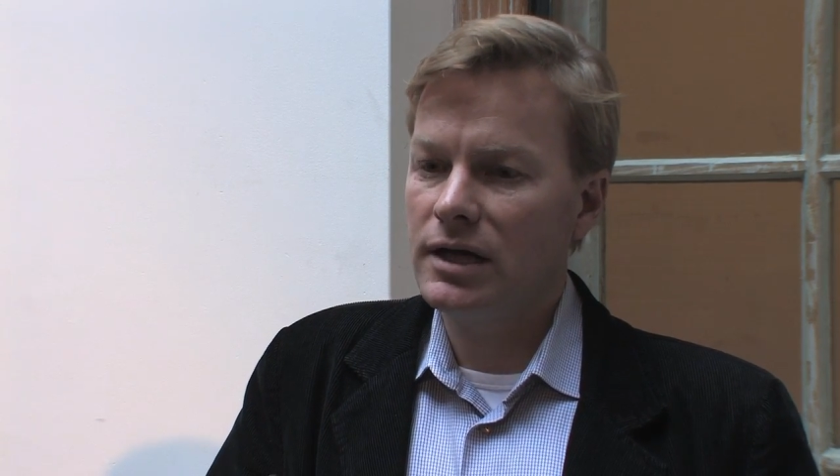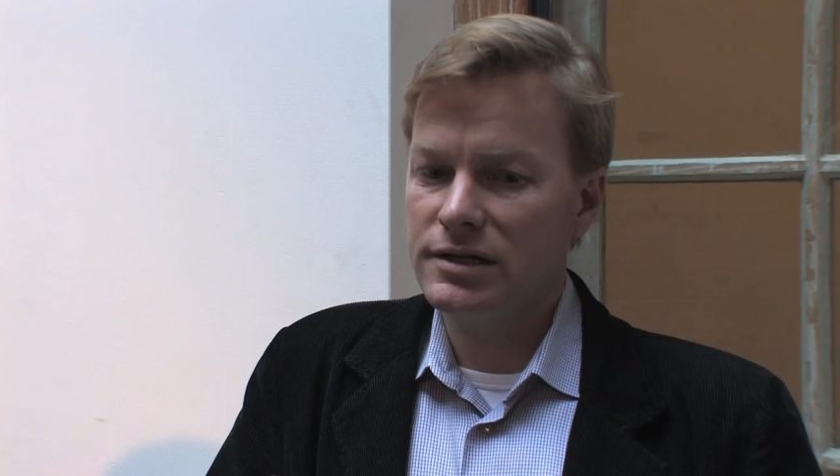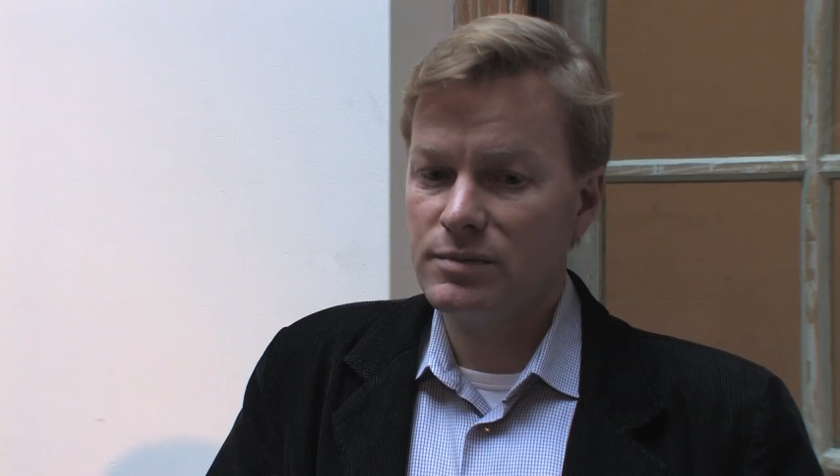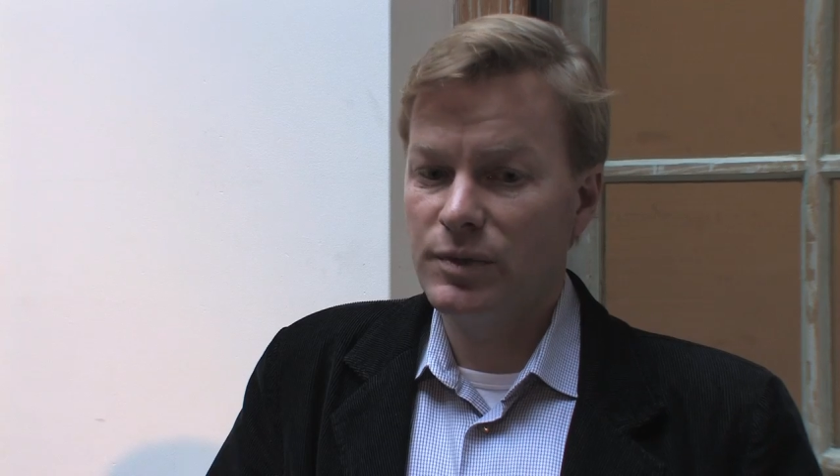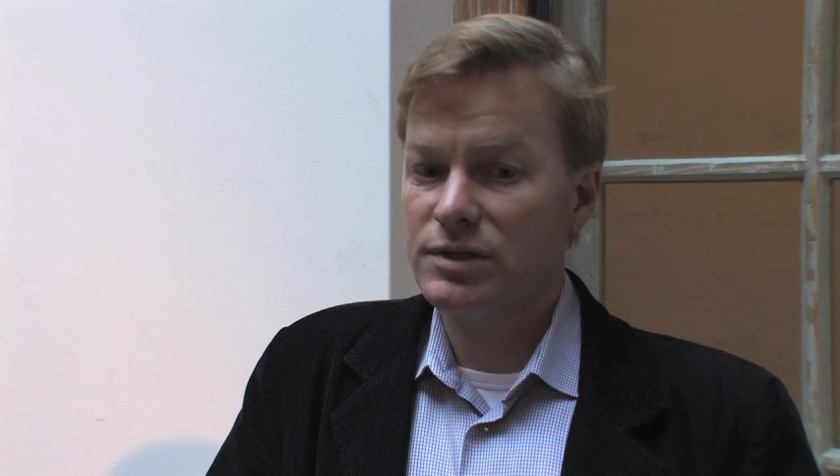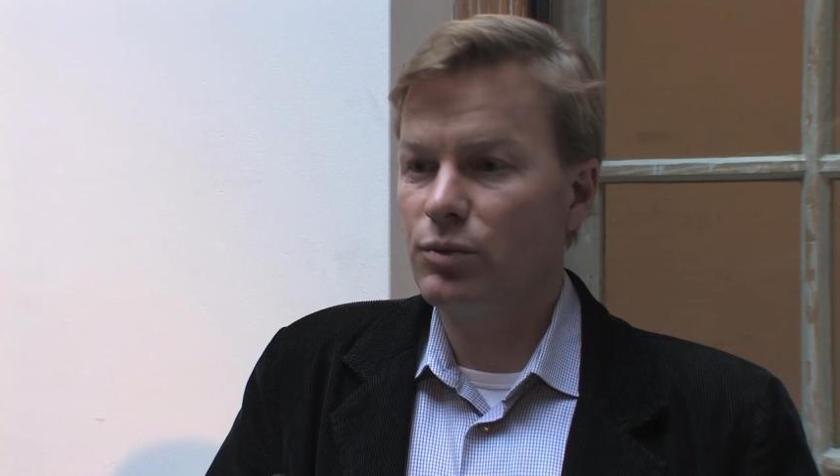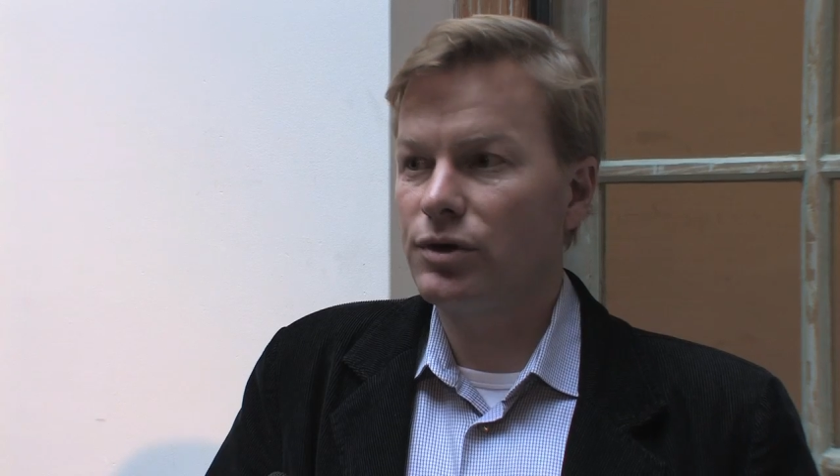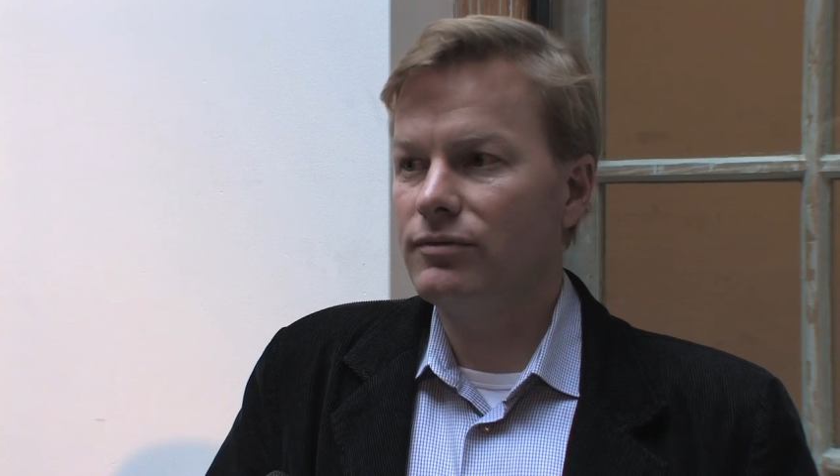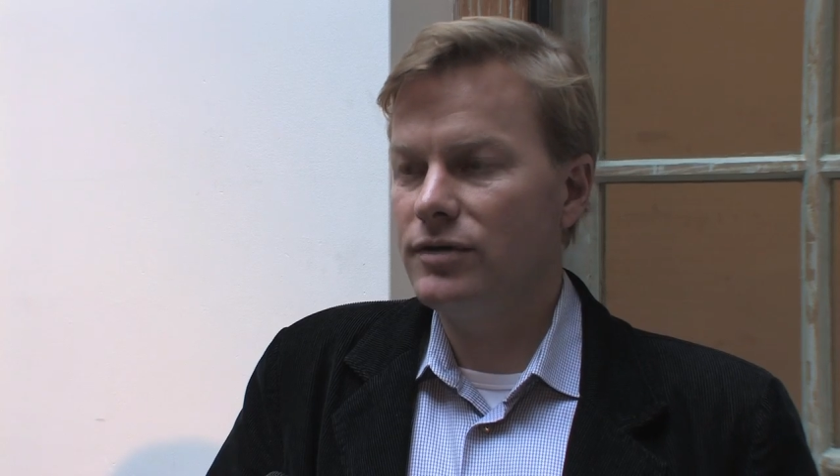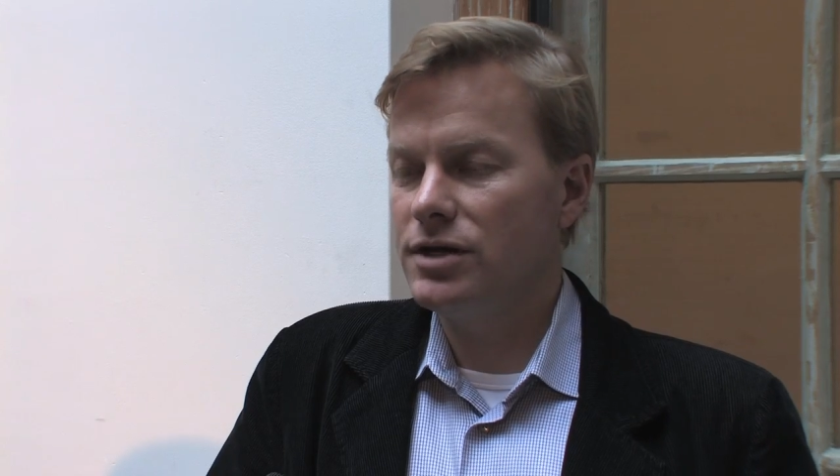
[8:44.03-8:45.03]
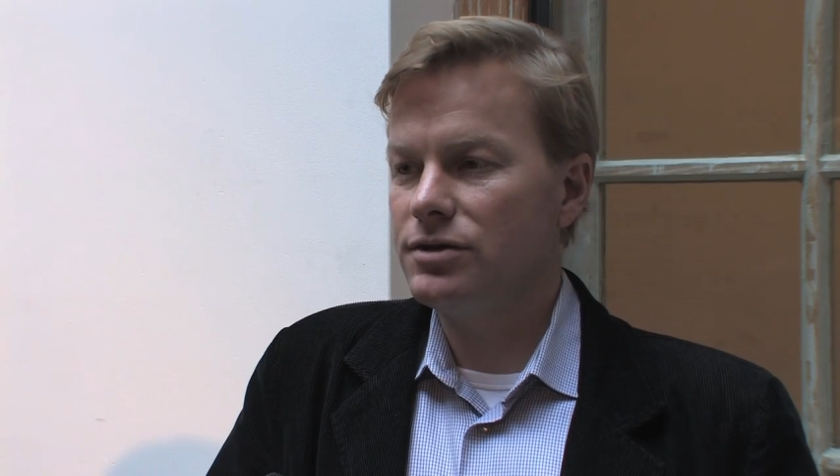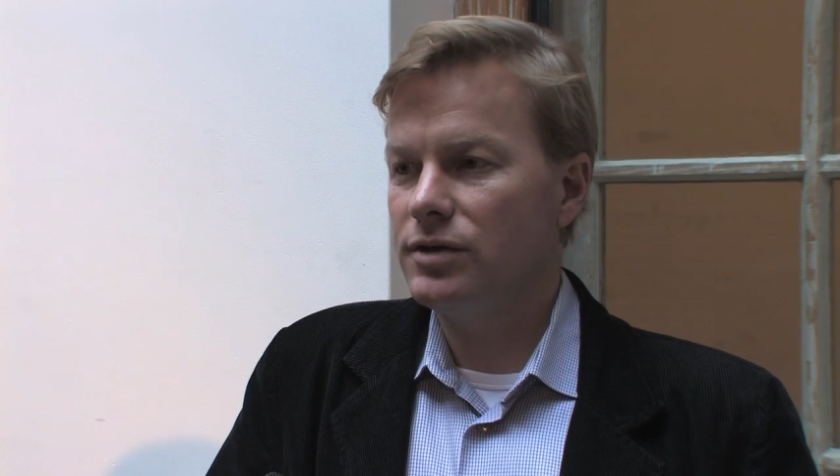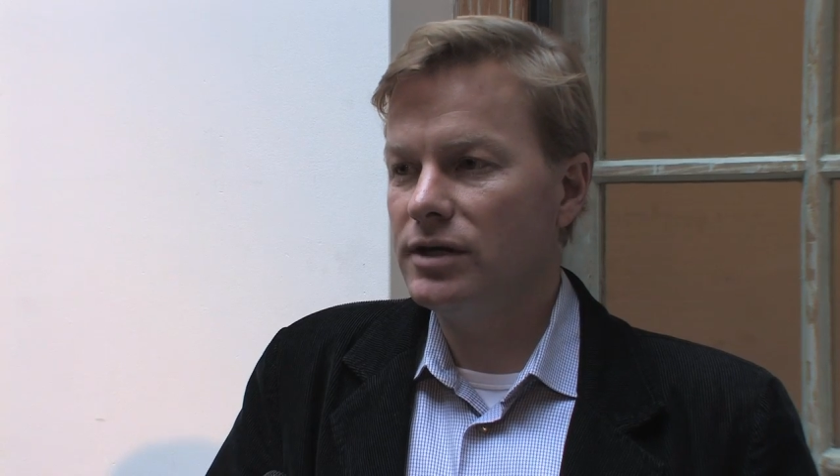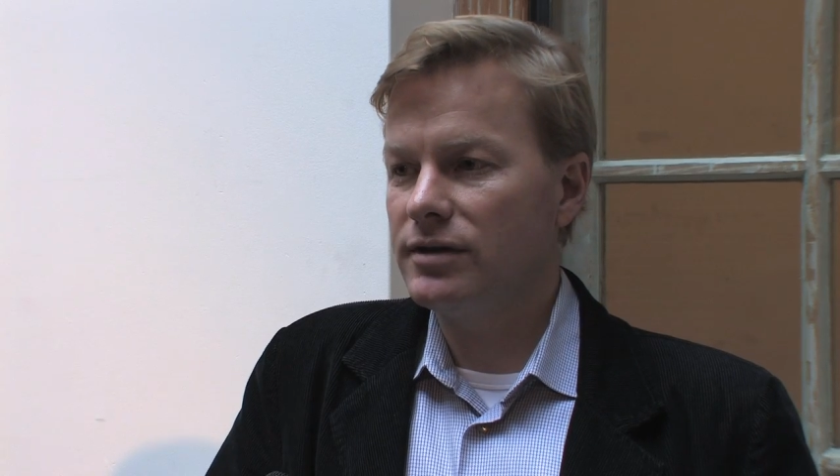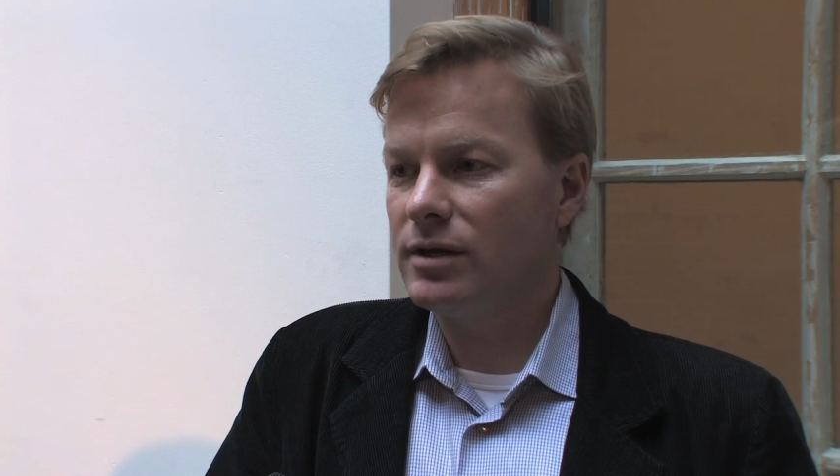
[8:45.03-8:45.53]
and it's much more convenient to
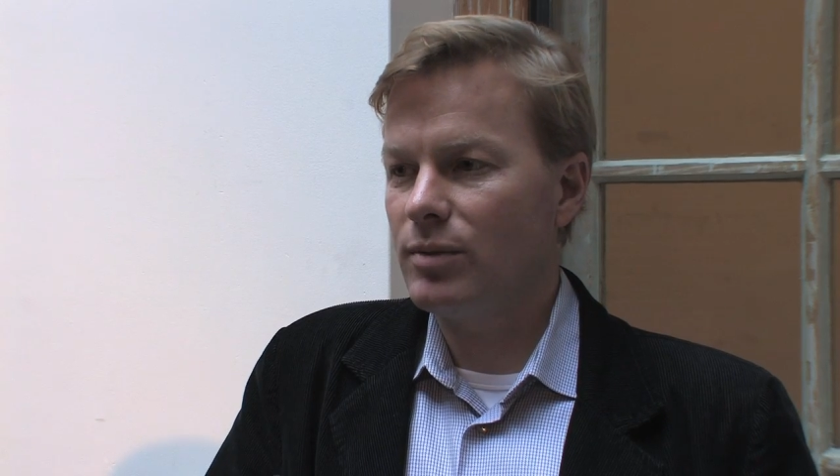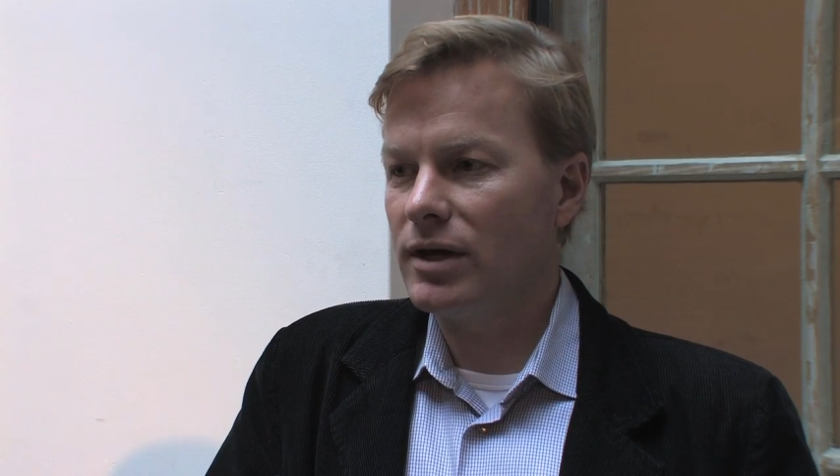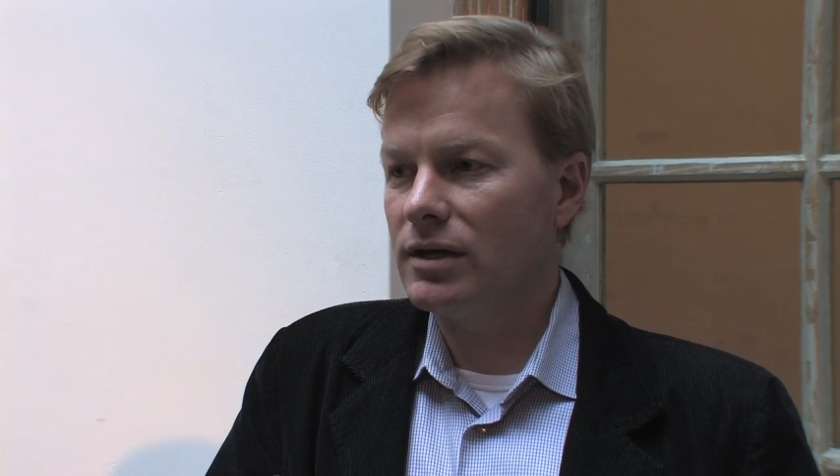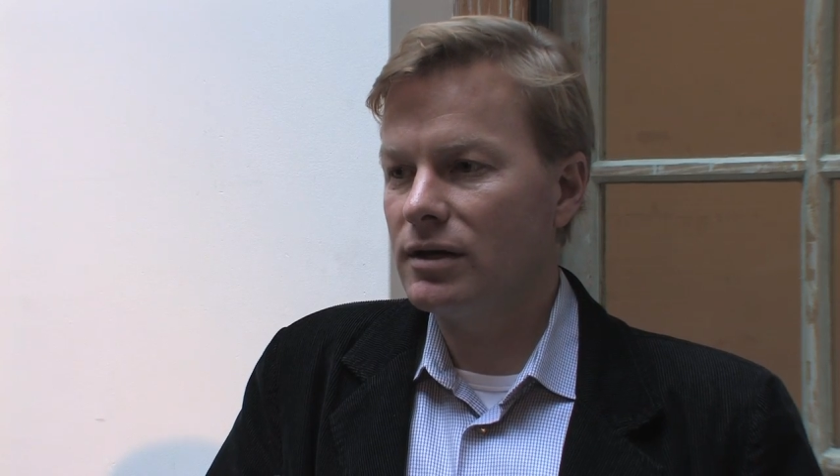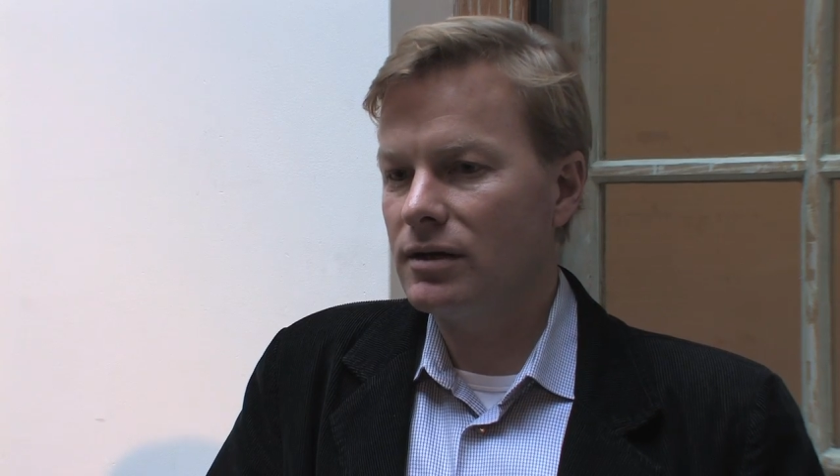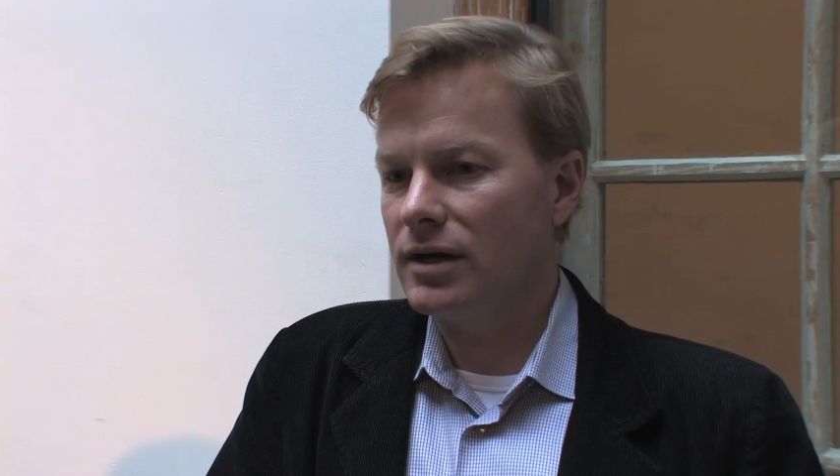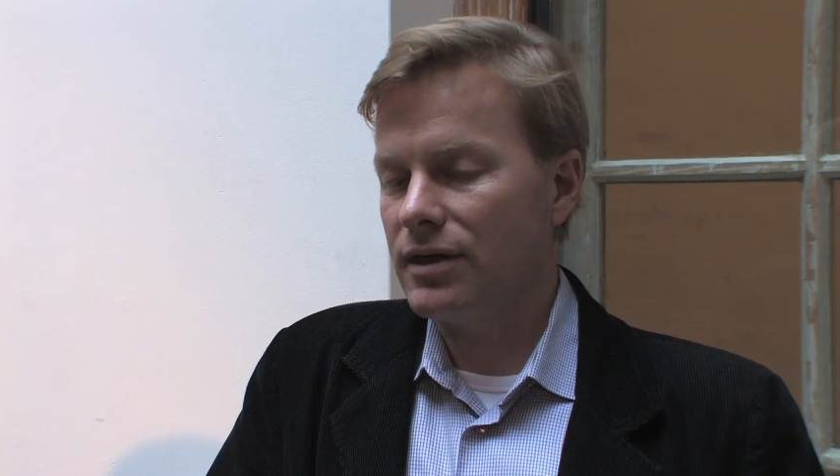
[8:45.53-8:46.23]
do internet banking,